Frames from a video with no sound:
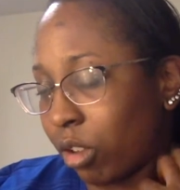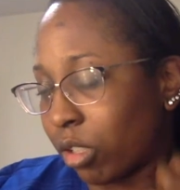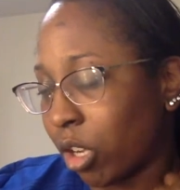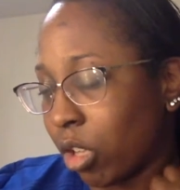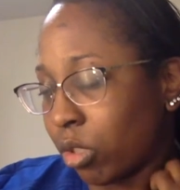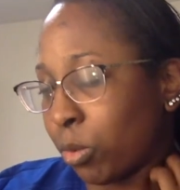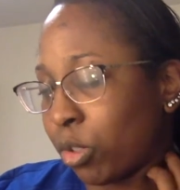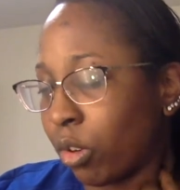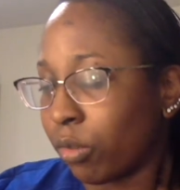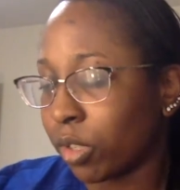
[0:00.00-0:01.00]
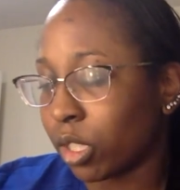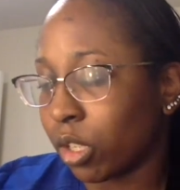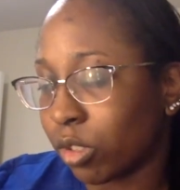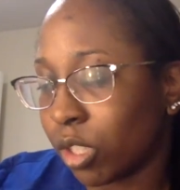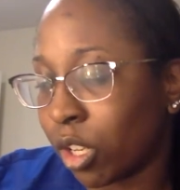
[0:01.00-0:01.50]
to customer service and
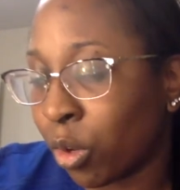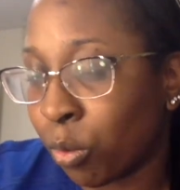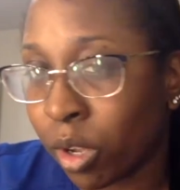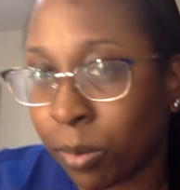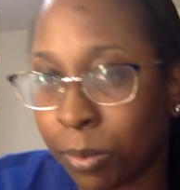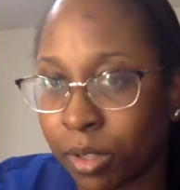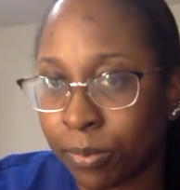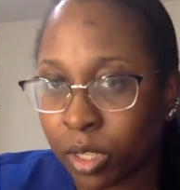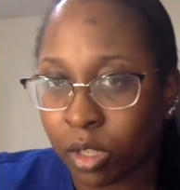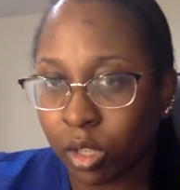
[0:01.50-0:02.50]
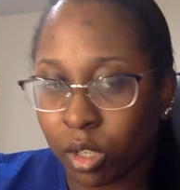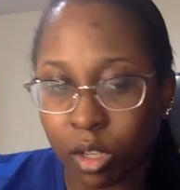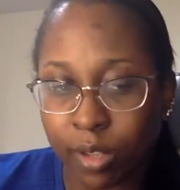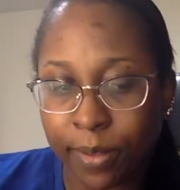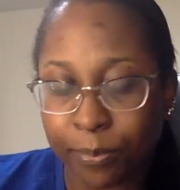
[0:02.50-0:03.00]
they'll send you one. But
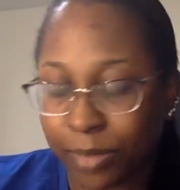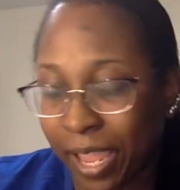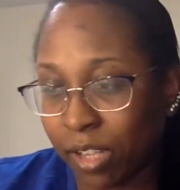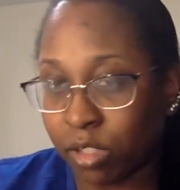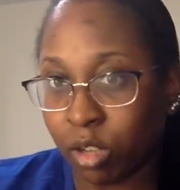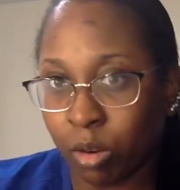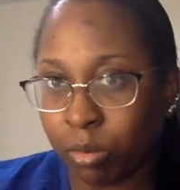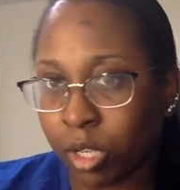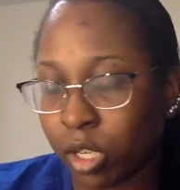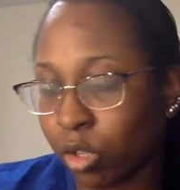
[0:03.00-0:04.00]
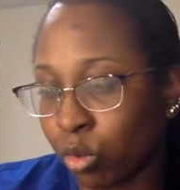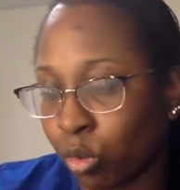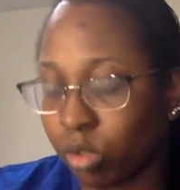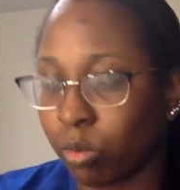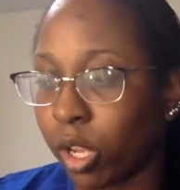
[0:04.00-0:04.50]
I don't need it,
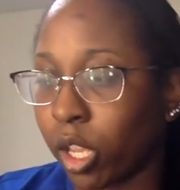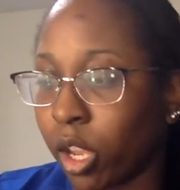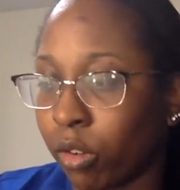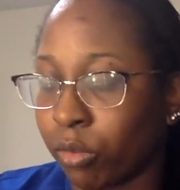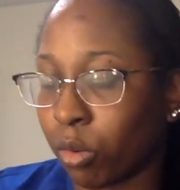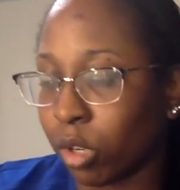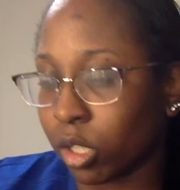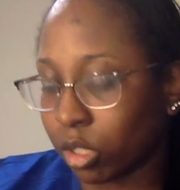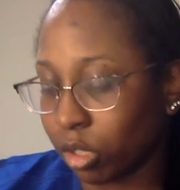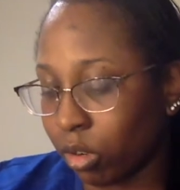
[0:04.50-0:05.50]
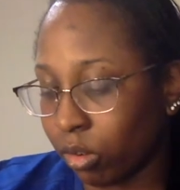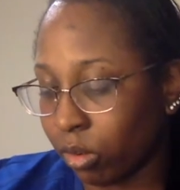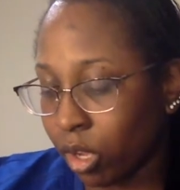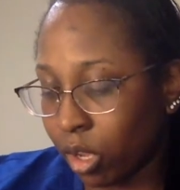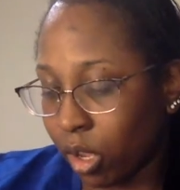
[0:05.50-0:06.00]
nor do I care for it, so
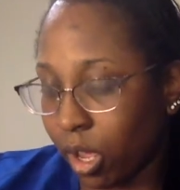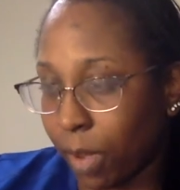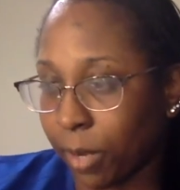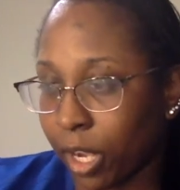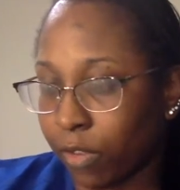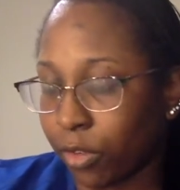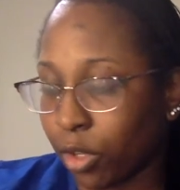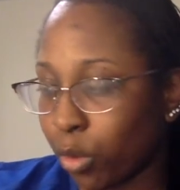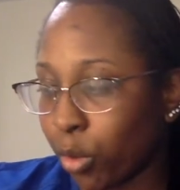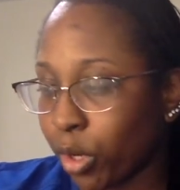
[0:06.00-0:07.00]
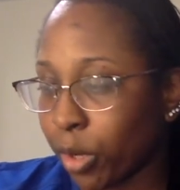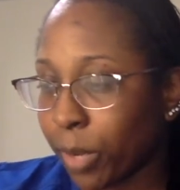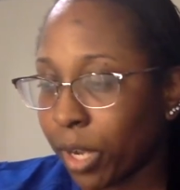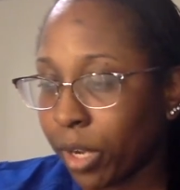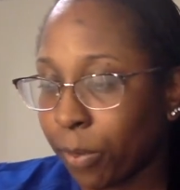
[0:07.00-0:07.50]
I'm not even going to worry
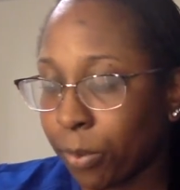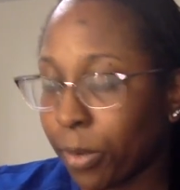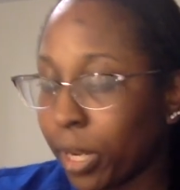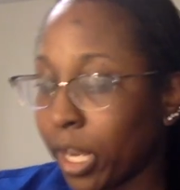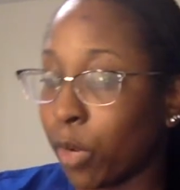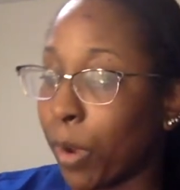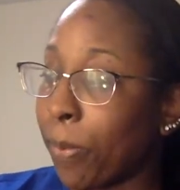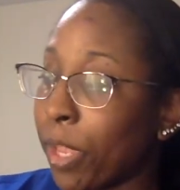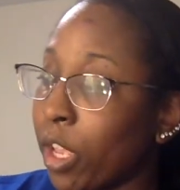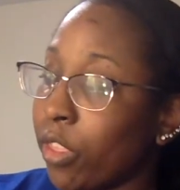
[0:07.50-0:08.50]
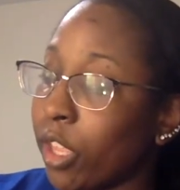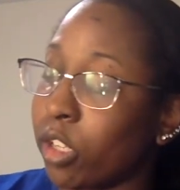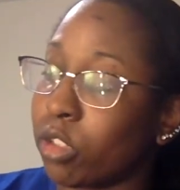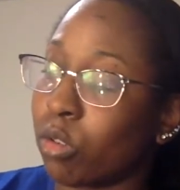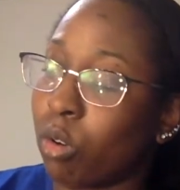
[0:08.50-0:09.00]
about it. But anyway, that
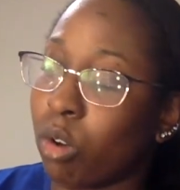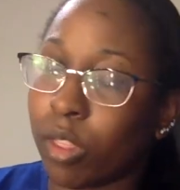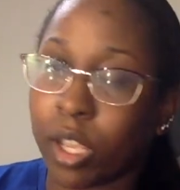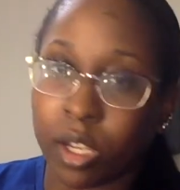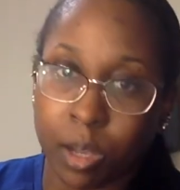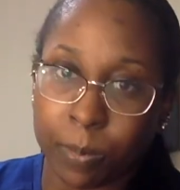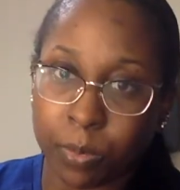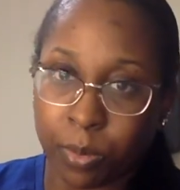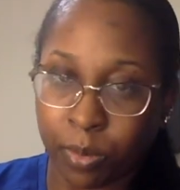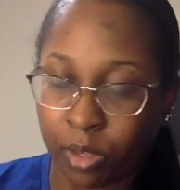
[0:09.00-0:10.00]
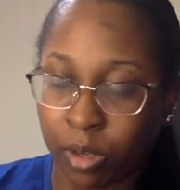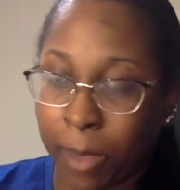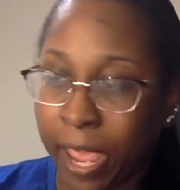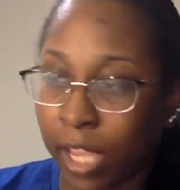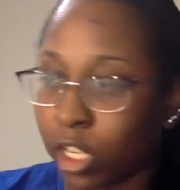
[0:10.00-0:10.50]
is all that comes with in the
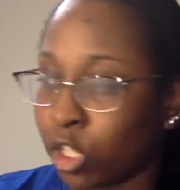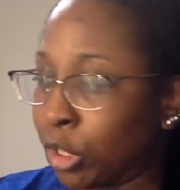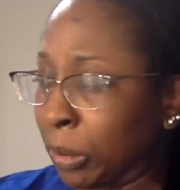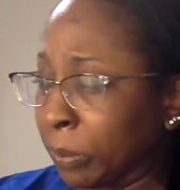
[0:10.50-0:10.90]
package.